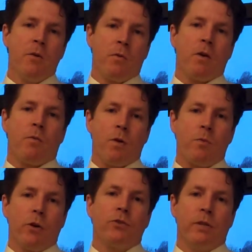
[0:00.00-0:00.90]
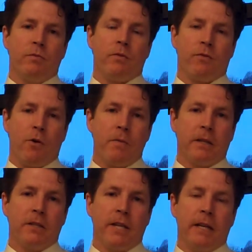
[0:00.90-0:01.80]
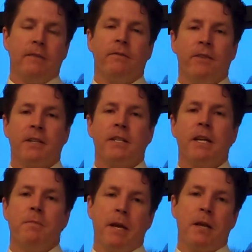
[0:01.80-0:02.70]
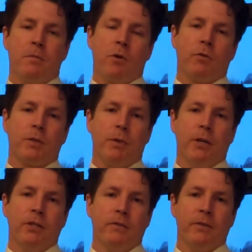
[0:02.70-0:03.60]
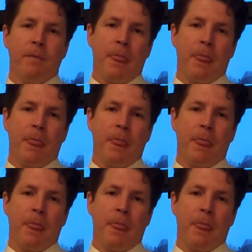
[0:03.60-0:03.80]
we're more interested in reforming the Senate and fixing it and making it more responsive.